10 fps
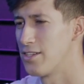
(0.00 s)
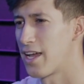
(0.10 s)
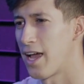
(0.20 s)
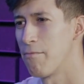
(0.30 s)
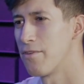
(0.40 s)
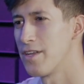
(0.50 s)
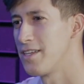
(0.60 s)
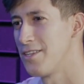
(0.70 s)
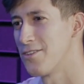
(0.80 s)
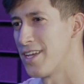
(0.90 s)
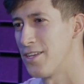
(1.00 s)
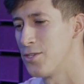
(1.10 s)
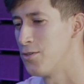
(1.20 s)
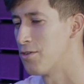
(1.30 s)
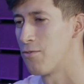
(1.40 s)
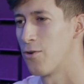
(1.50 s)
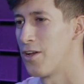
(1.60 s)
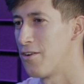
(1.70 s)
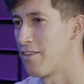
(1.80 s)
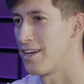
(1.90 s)
I was like, "I'm funding deals at two to four
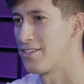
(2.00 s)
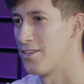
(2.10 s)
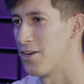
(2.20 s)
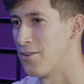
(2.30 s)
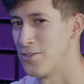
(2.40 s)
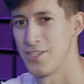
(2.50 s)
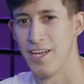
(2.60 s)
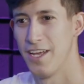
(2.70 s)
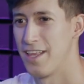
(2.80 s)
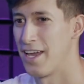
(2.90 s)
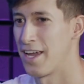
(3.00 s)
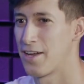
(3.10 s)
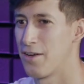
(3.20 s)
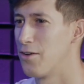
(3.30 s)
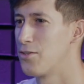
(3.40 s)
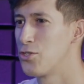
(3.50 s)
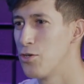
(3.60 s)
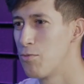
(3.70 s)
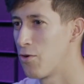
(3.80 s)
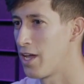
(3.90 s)
hundred thousand dollars, like."
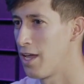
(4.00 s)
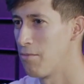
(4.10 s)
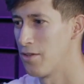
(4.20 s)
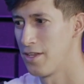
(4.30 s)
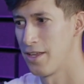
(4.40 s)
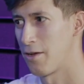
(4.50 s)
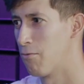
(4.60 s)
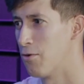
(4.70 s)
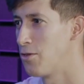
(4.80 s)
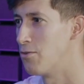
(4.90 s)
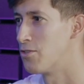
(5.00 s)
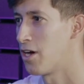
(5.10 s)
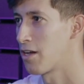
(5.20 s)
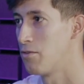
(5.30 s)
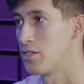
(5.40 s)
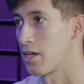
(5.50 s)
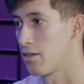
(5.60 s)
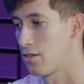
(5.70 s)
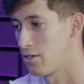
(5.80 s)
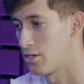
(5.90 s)
2.8 million like what are you talking he's like
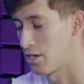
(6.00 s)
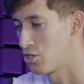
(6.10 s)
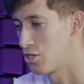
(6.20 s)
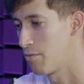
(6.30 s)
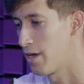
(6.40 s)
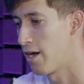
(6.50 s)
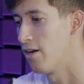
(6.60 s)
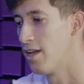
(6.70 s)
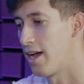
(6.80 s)
he's like just hear me out